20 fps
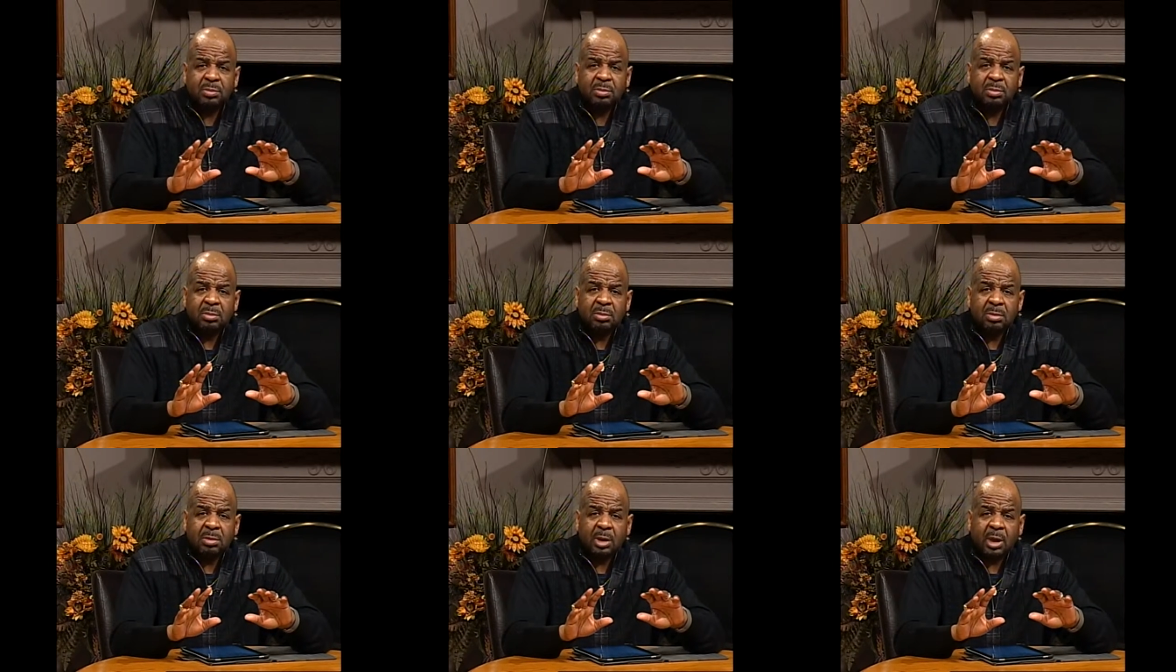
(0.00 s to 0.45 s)

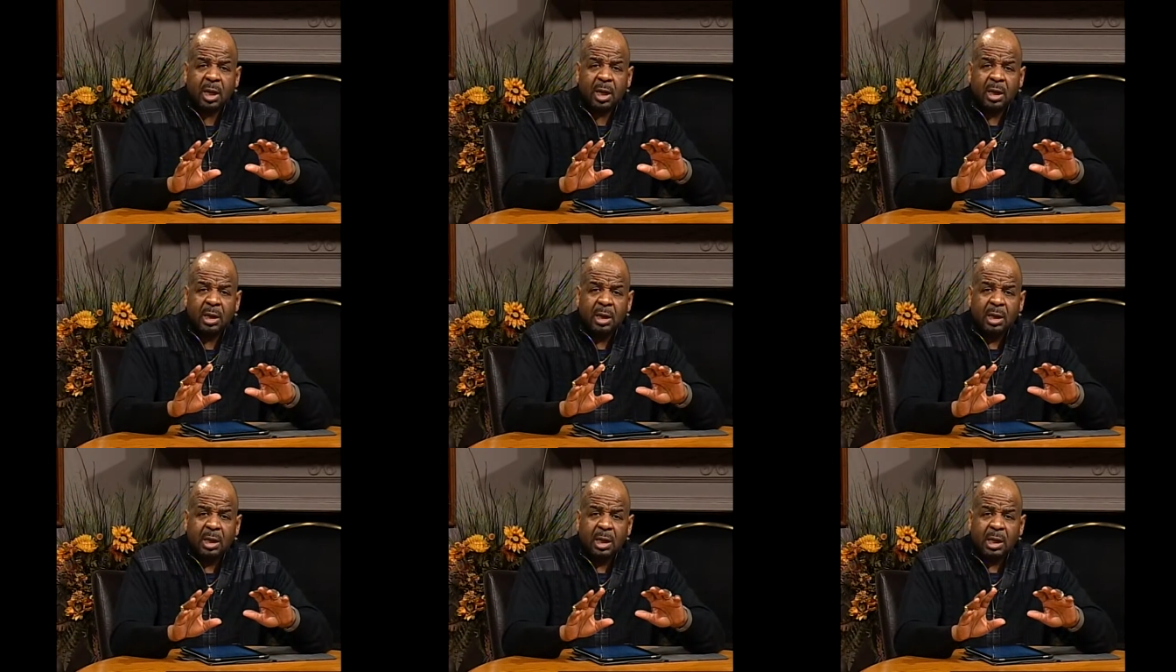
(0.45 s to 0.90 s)
Yeah. Okay?
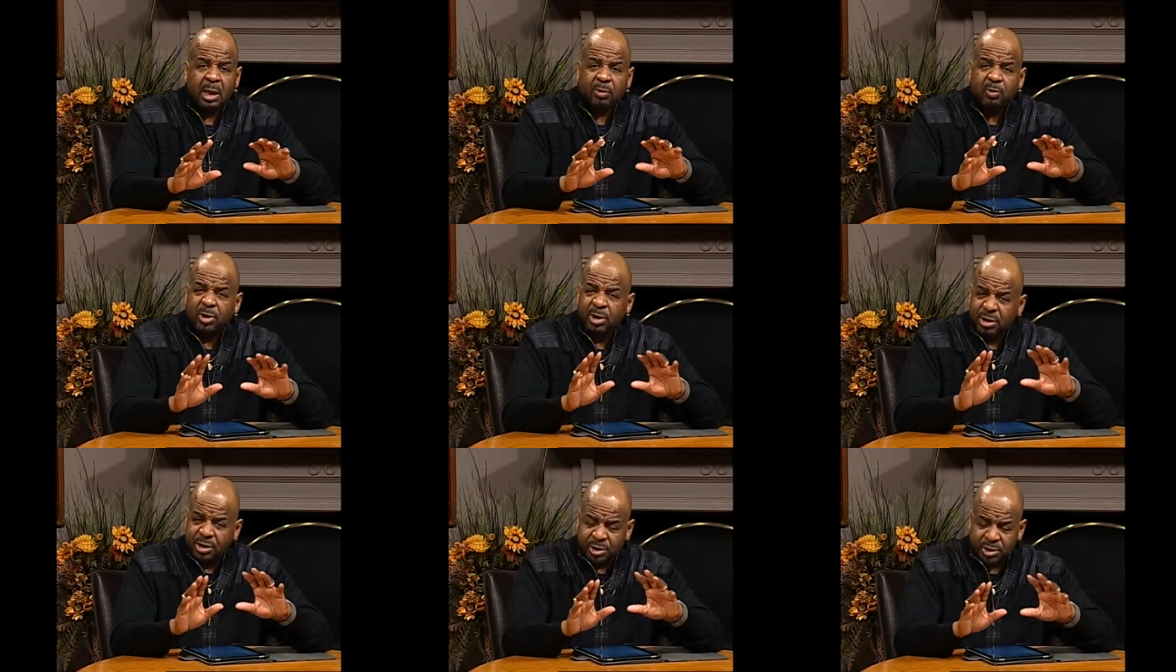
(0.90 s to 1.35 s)
And
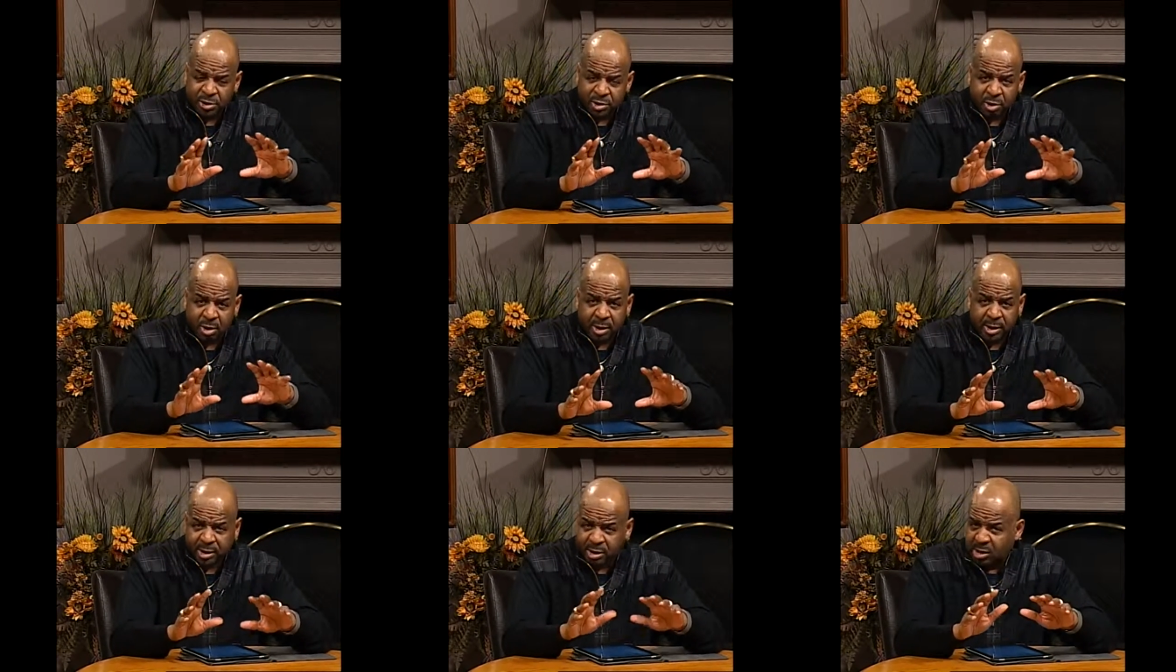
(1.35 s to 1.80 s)
we just
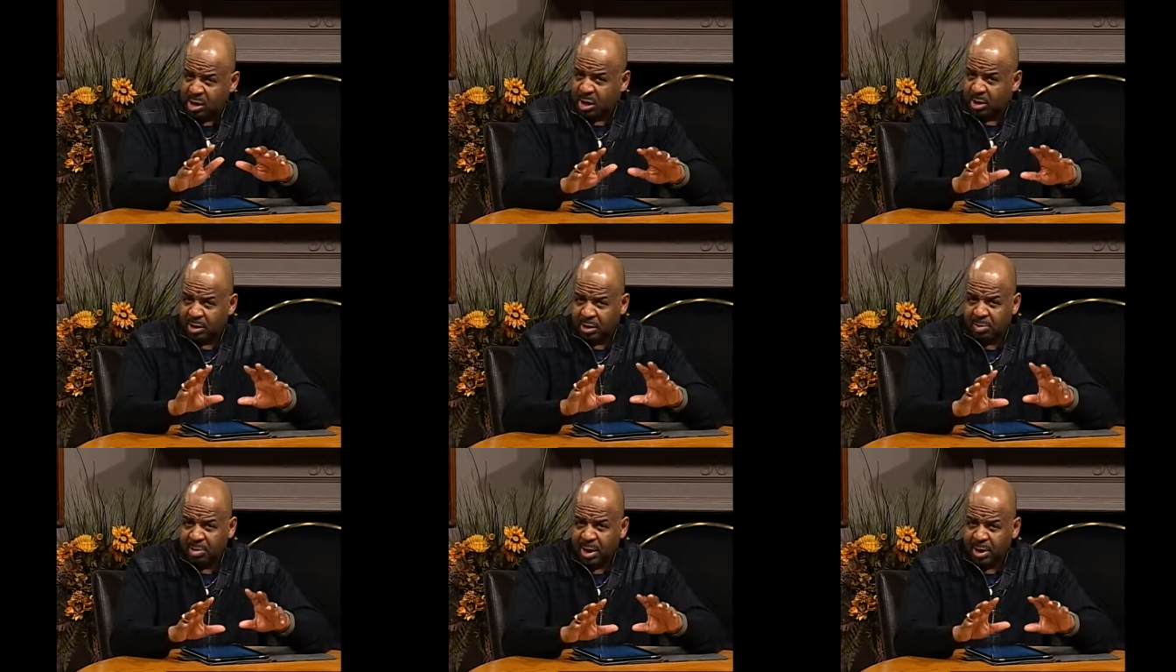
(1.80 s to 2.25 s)
started
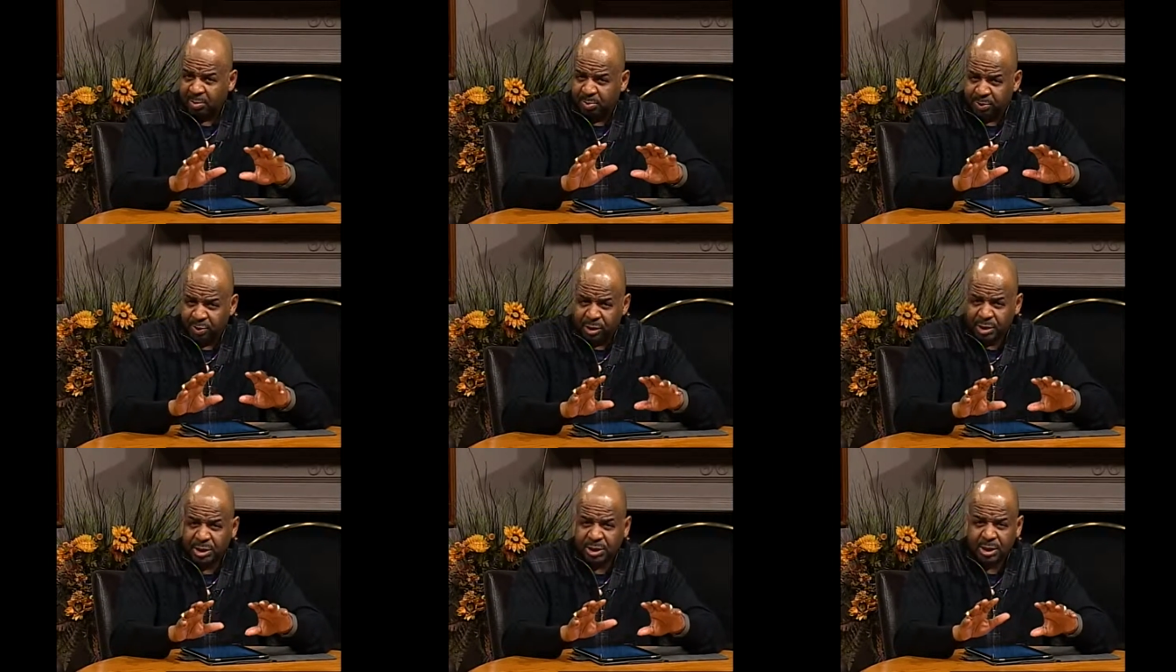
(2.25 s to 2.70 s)
talking about
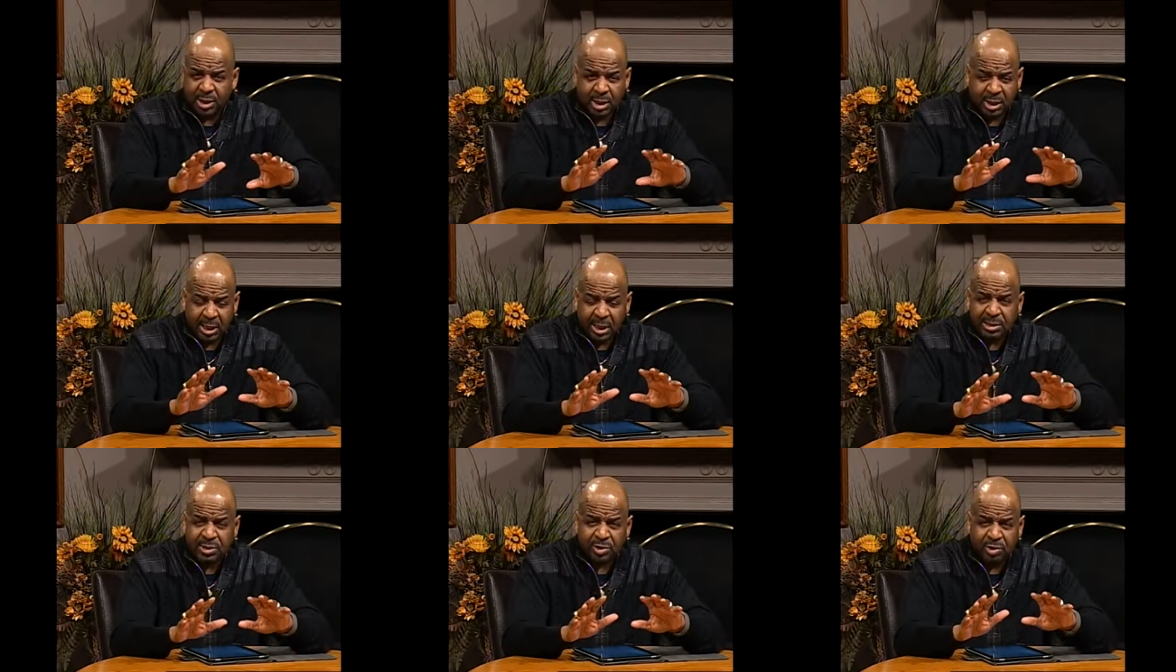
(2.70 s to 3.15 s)
pushing, and
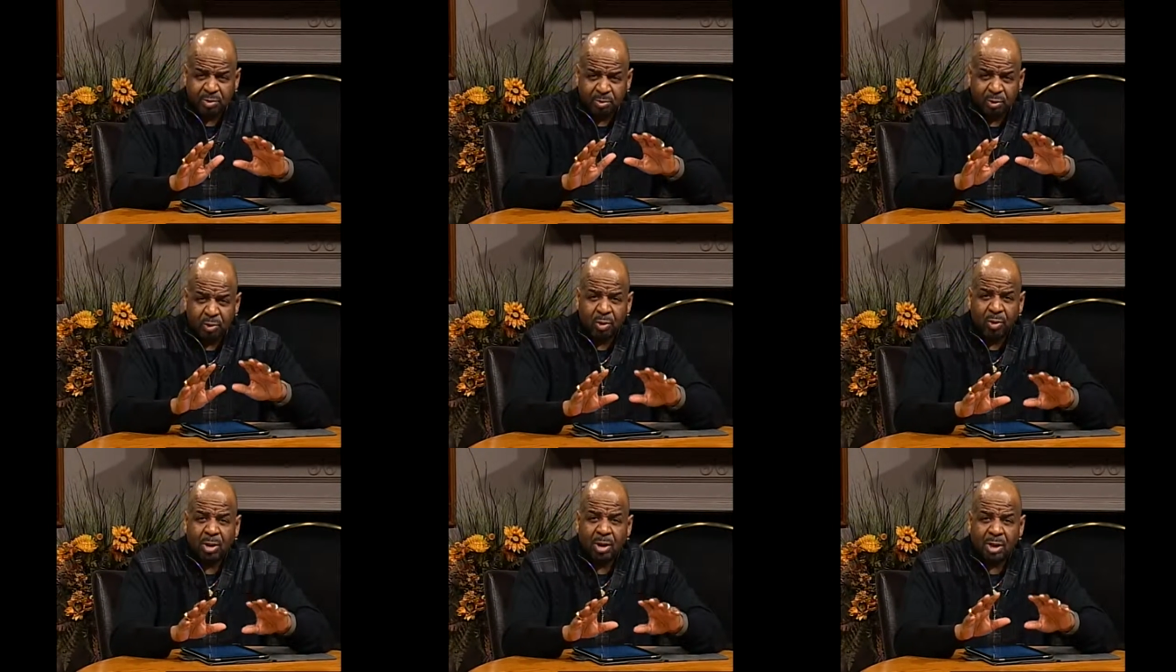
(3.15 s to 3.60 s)
there's some
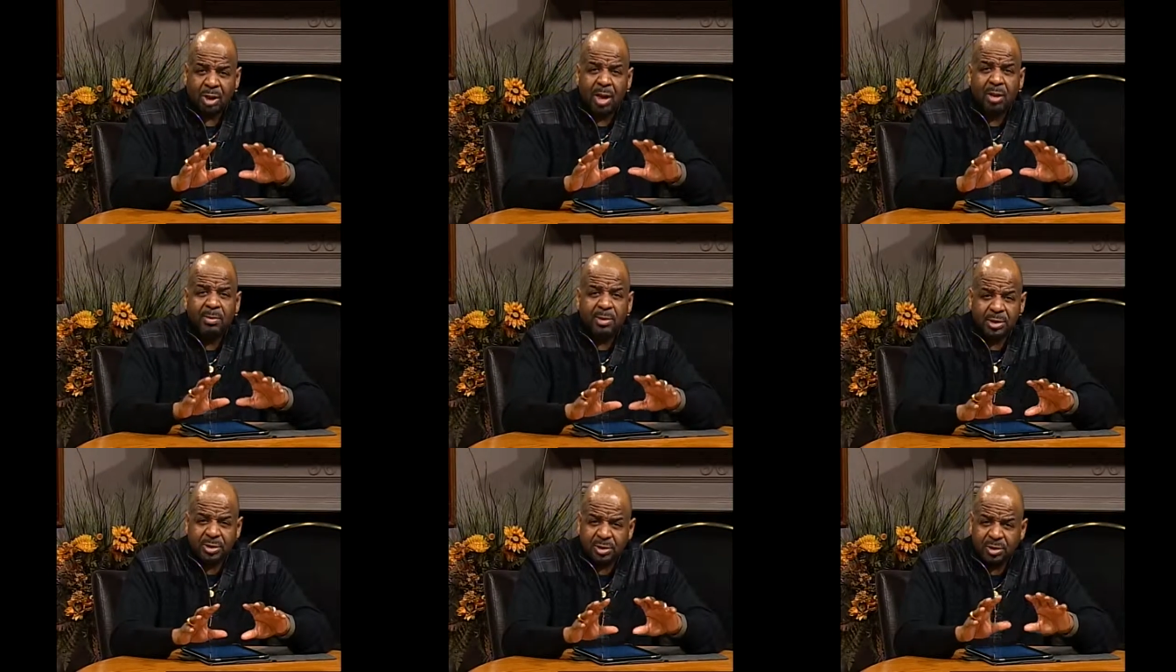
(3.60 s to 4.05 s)
more
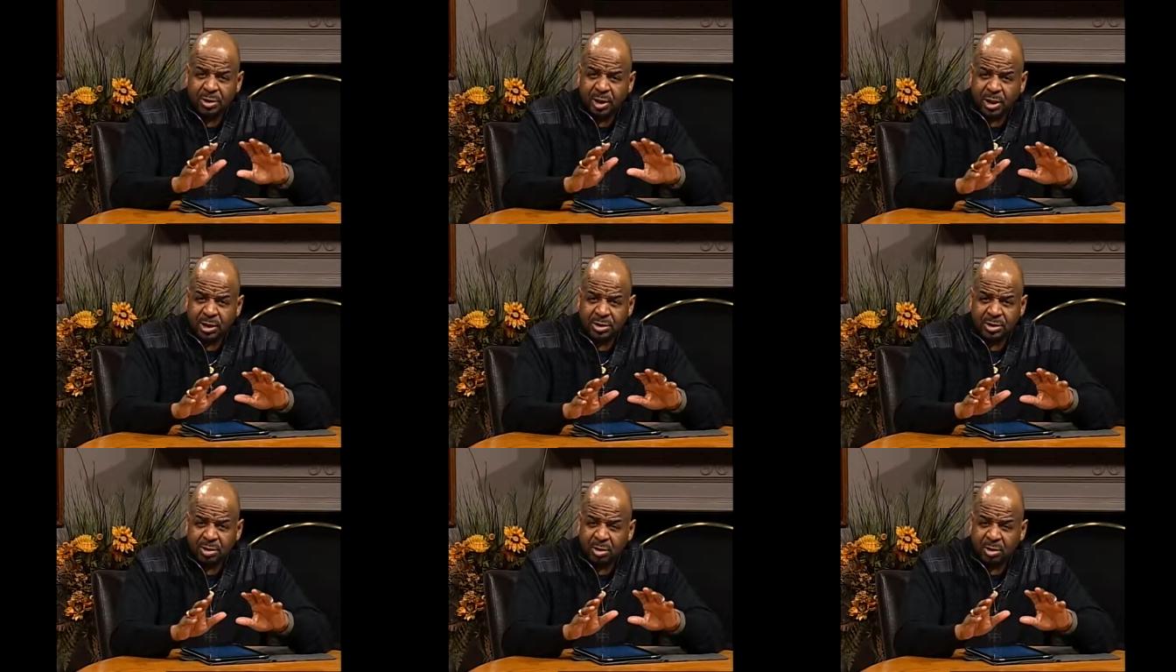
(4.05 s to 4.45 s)
coming to this.